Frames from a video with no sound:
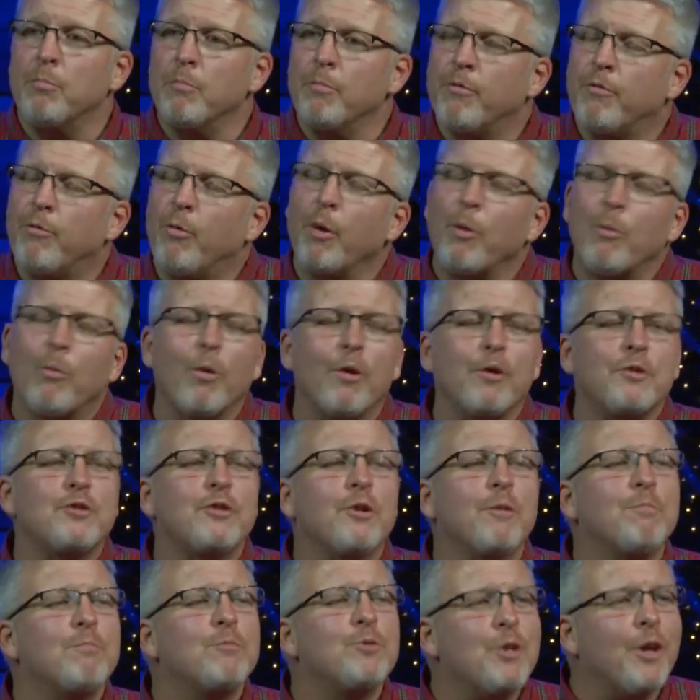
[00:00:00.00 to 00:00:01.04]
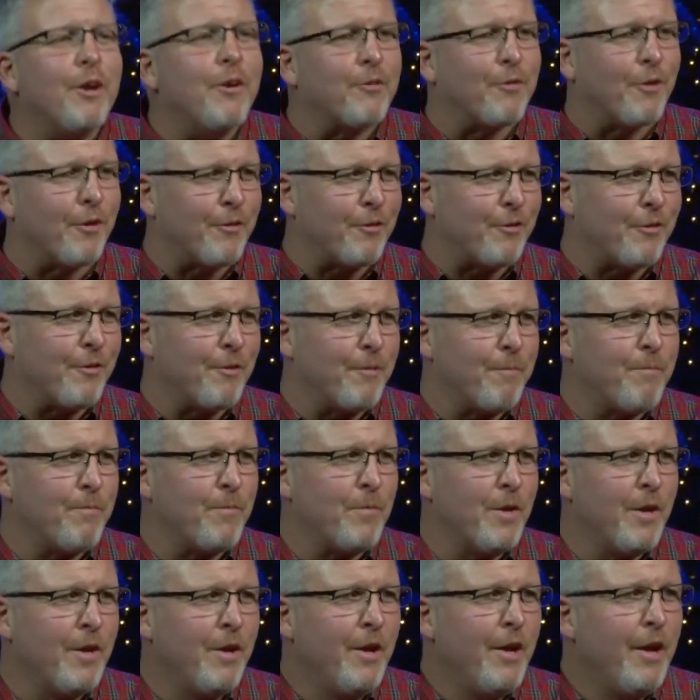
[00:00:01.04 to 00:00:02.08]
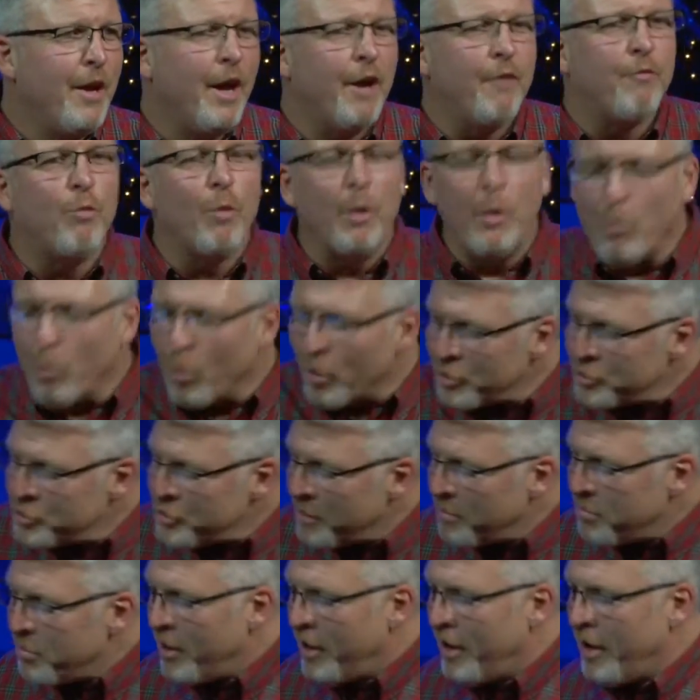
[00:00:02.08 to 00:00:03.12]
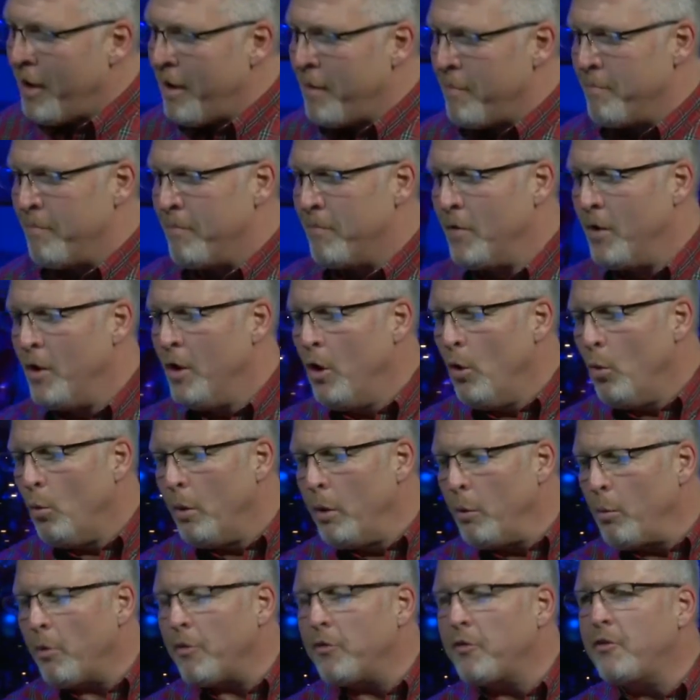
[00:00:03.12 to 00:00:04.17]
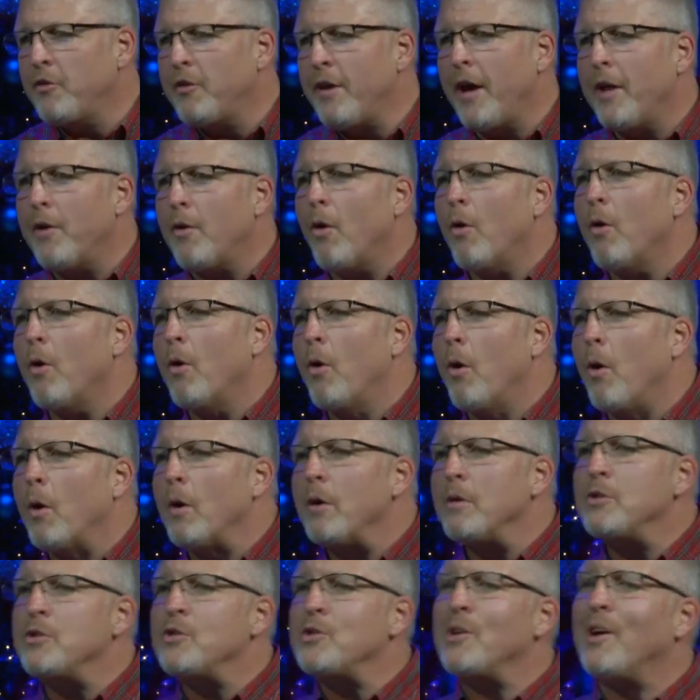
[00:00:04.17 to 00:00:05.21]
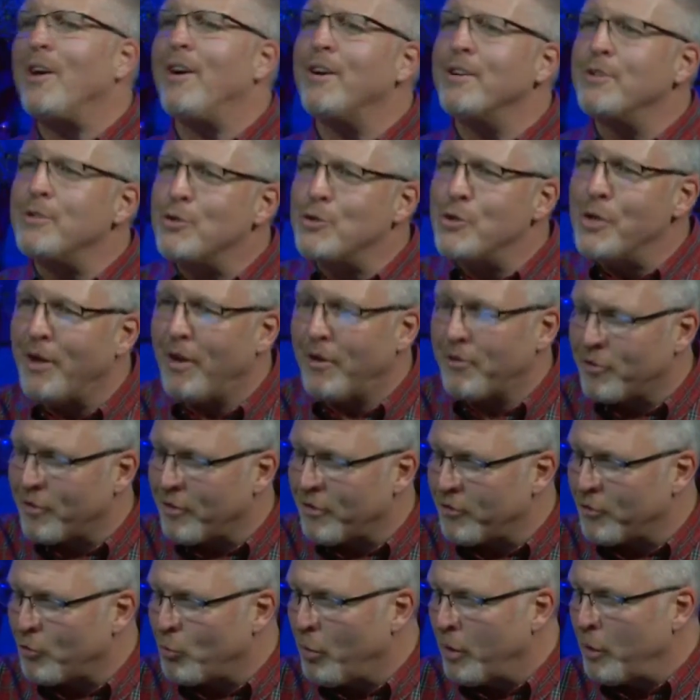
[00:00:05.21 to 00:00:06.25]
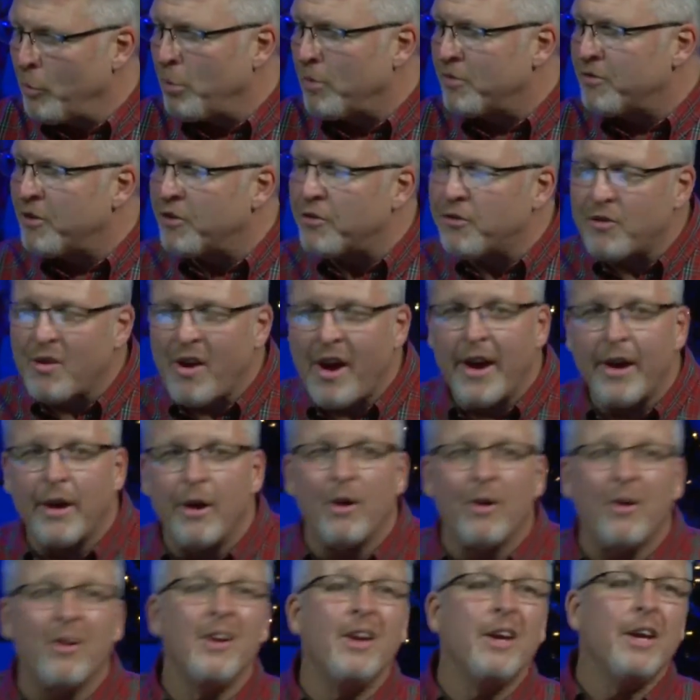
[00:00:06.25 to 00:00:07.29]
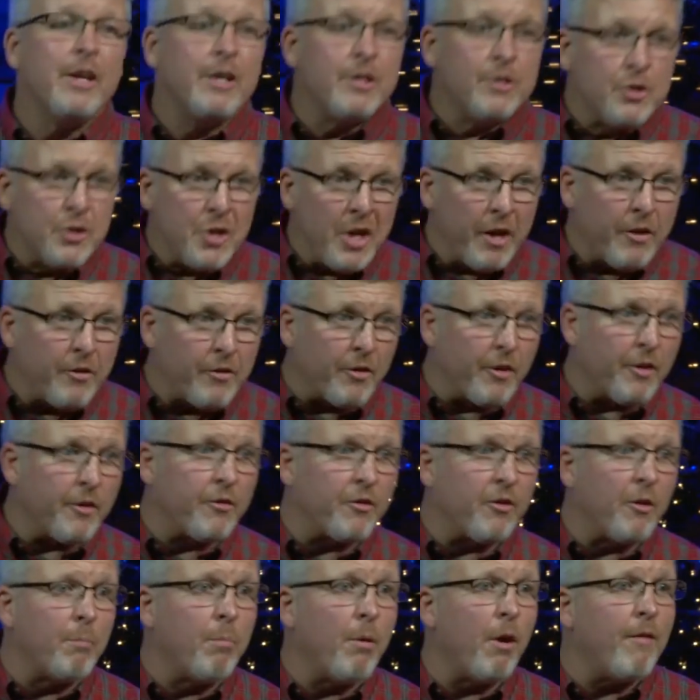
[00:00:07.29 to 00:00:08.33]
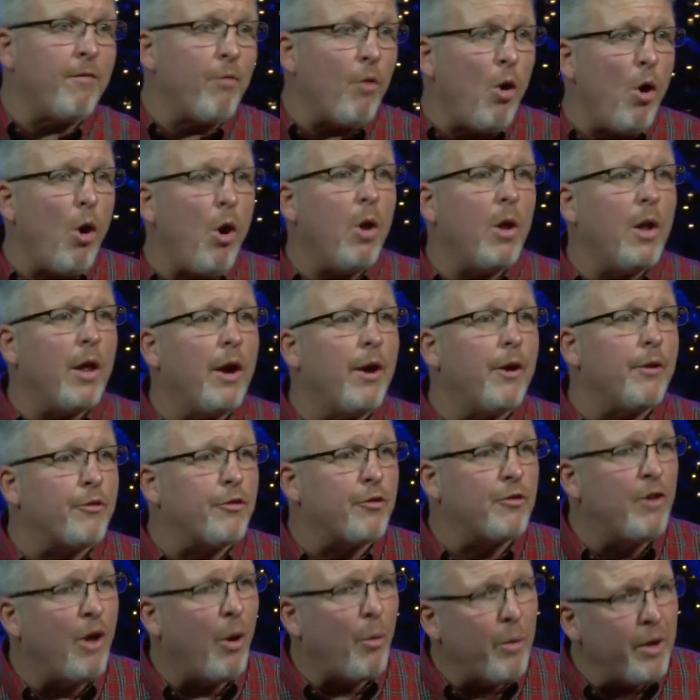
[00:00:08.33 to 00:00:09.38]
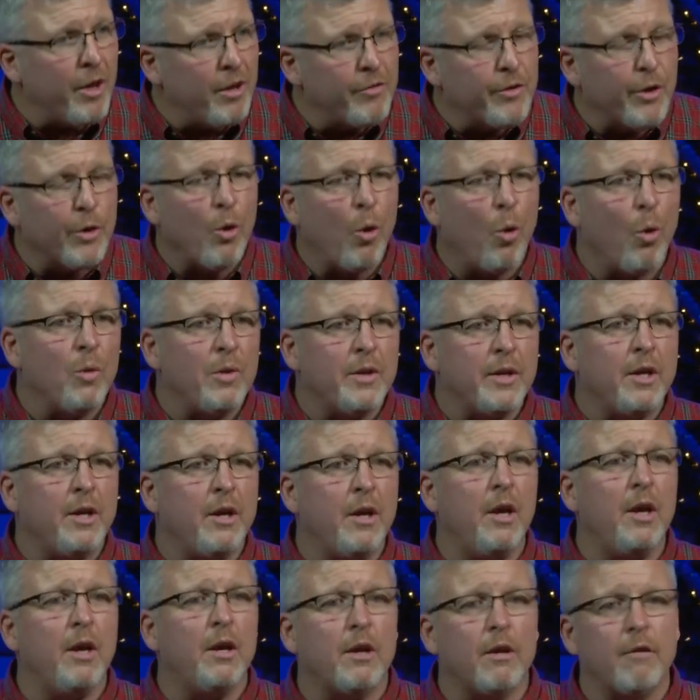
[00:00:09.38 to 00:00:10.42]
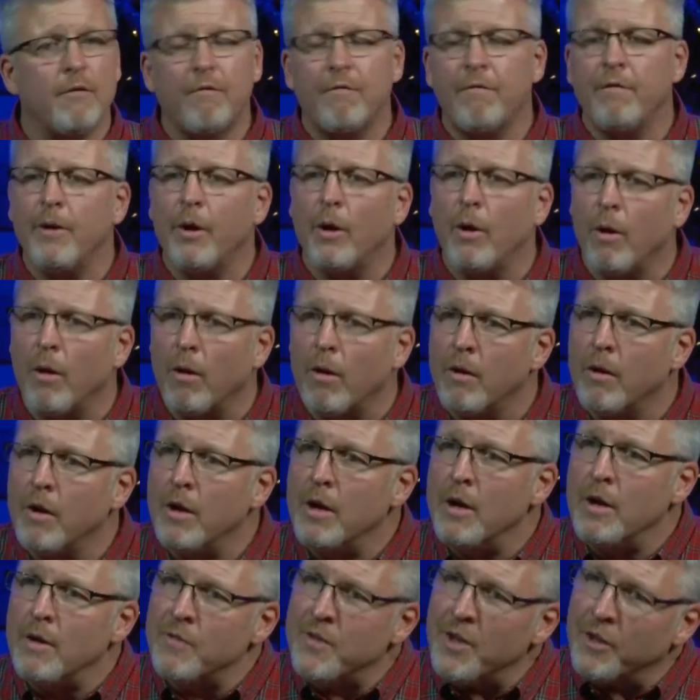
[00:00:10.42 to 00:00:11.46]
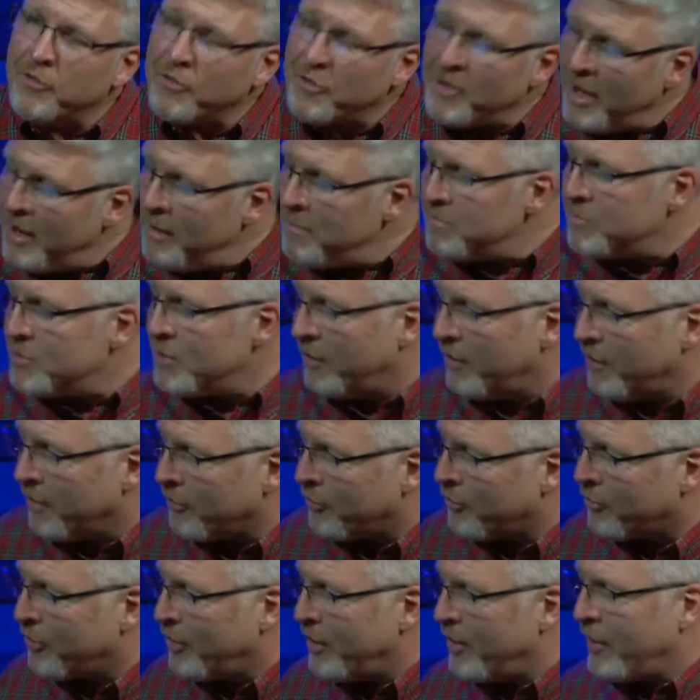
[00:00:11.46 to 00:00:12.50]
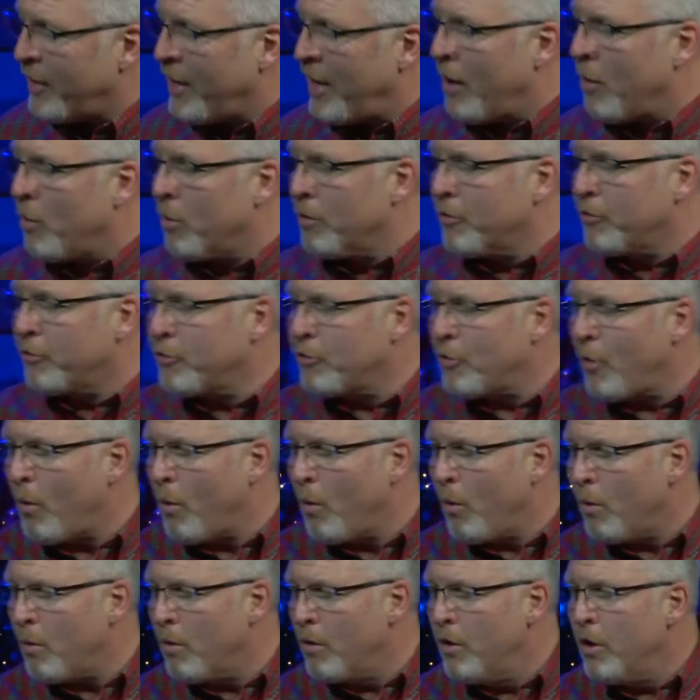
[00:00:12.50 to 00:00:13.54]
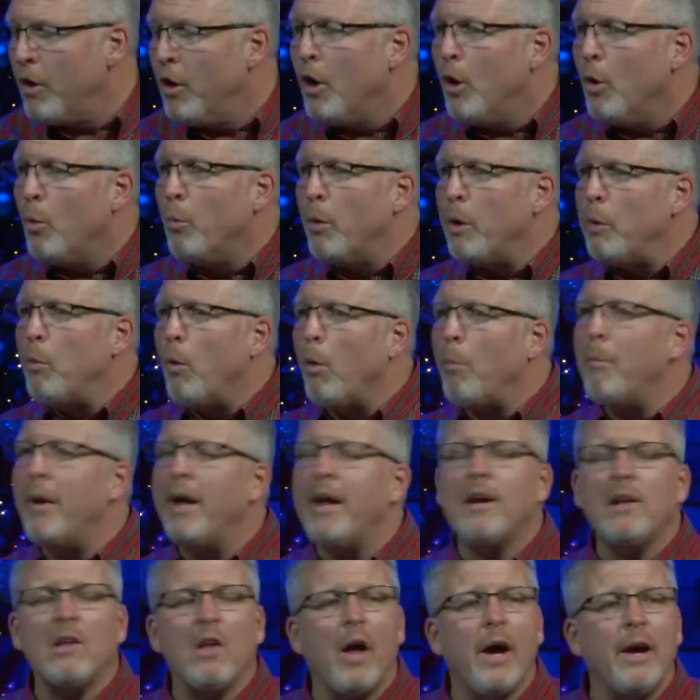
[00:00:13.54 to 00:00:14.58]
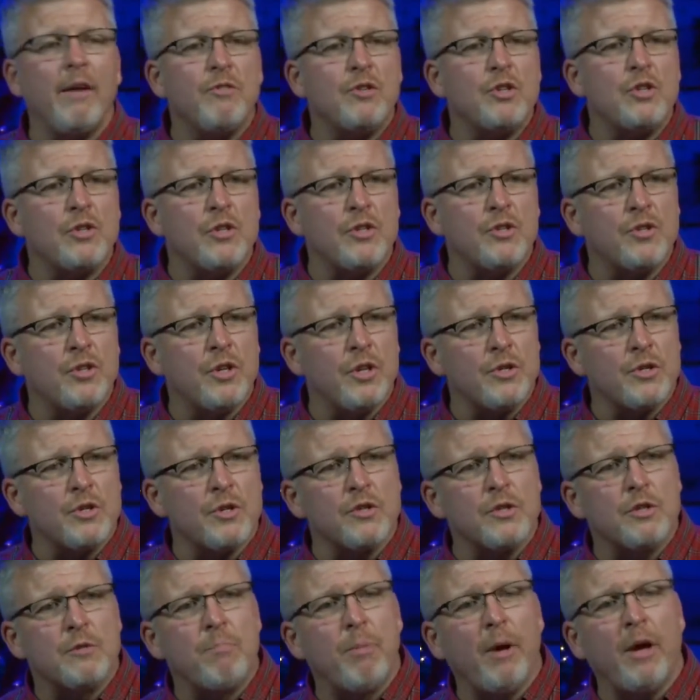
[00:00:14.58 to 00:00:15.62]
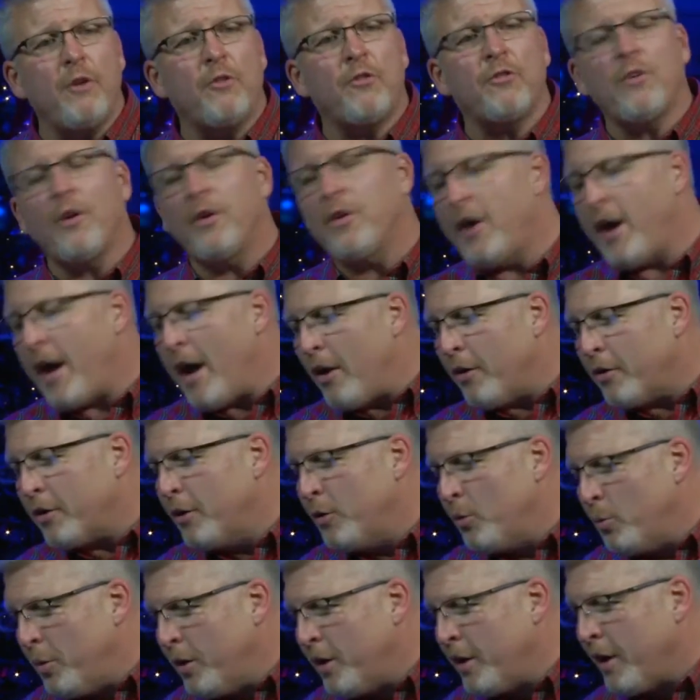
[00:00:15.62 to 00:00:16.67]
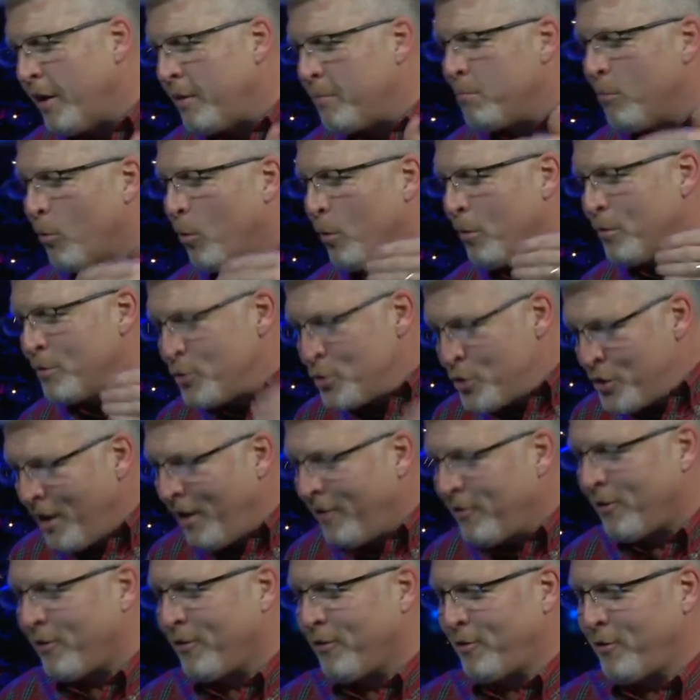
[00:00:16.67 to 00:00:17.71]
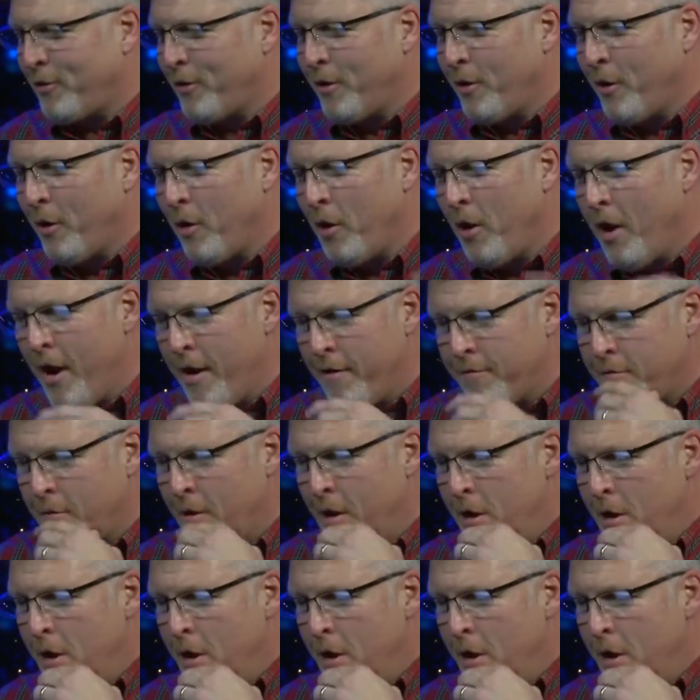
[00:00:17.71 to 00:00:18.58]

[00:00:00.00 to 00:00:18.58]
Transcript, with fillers: If we worship Jesus, if we worship Him, we will set our hearts on Jesus. We will desire Jesus above all else, knowing that only He can fill this emptiness in our soul we will make life's decisions based on how can we get more Jesus in our life.